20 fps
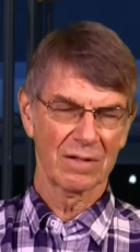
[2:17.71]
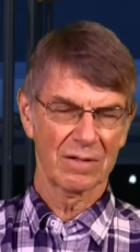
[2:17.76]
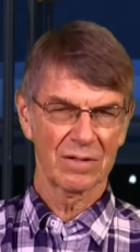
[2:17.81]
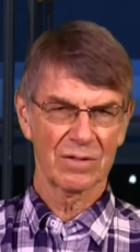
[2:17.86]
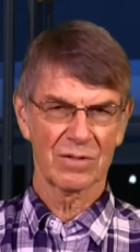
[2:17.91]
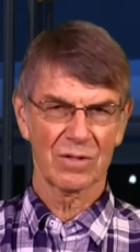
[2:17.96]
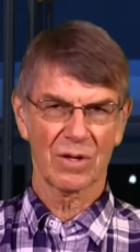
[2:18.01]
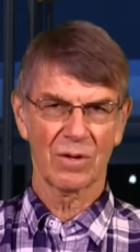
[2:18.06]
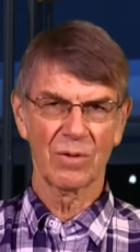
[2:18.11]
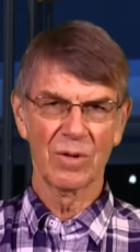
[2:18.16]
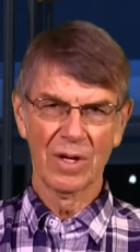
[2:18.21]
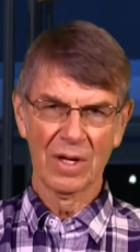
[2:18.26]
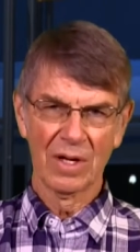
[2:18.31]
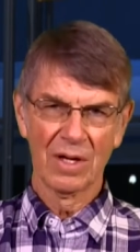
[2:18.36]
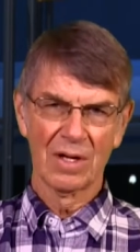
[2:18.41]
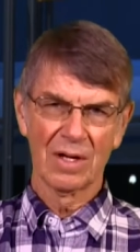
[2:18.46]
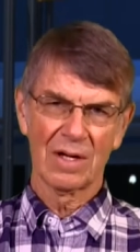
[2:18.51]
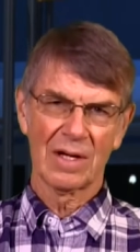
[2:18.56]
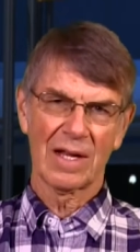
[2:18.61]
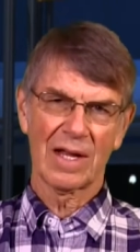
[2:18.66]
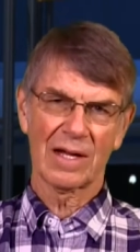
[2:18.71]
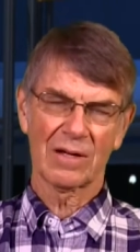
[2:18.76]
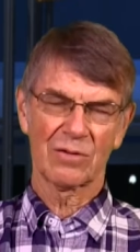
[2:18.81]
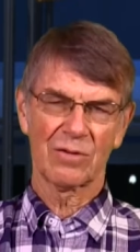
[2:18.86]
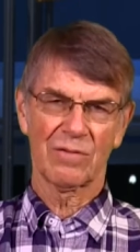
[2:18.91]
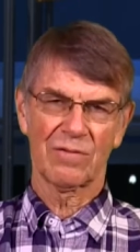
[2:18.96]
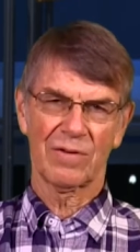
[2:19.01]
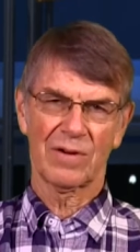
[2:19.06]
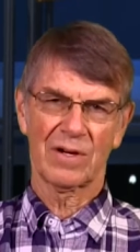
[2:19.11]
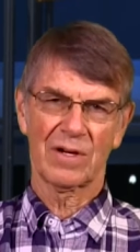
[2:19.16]
So
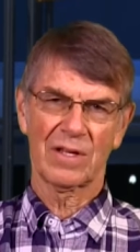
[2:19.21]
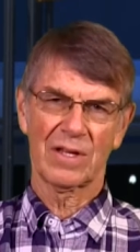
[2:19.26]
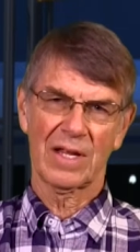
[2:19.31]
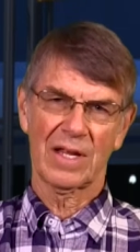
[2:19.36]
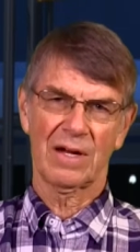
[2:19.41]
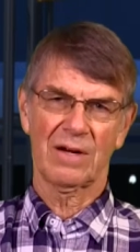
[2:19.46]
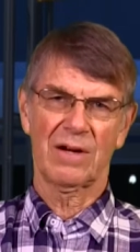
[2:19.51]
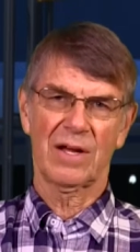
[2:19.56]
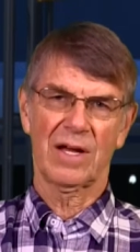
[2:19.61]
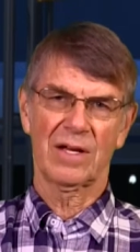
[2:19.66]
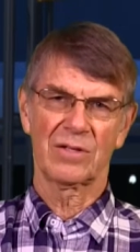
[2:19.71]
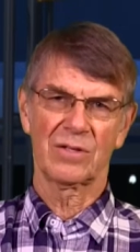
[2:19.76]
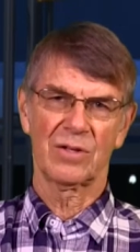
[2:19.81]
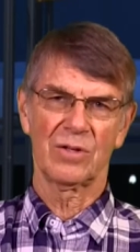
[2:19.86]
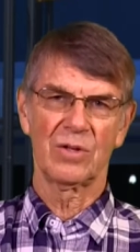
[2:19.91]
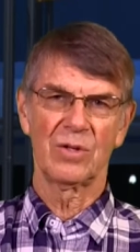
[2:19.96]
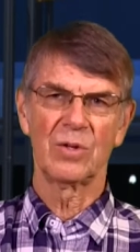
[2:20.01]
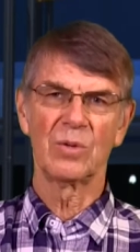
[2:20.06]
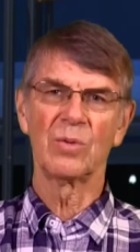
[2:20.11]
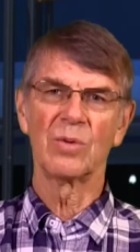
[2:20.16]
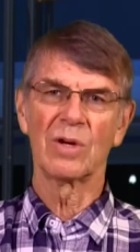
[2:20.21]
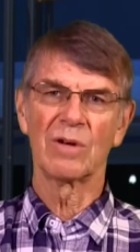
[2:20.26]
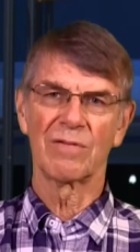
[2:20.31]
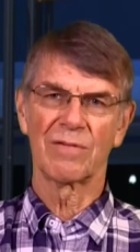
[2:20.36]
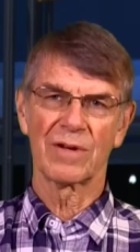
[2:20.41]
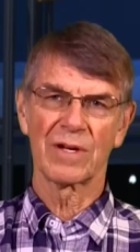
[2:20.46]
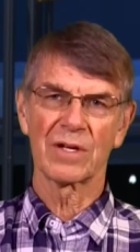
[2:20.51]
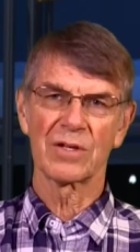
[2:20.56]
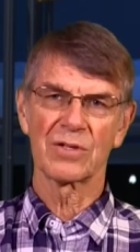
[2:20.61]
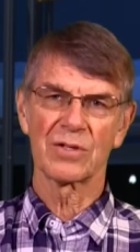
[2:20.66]
lactoferrin there has a dual
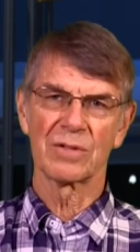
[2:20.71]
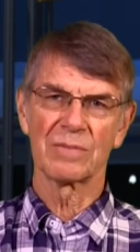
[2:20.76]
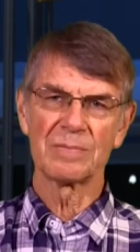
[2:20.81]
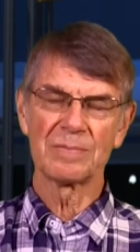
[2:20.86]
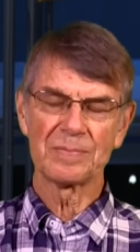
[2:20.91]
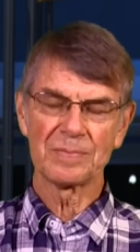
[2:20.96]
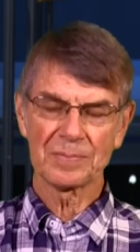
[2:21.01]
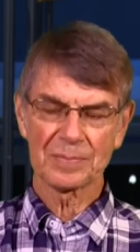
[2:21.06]
function.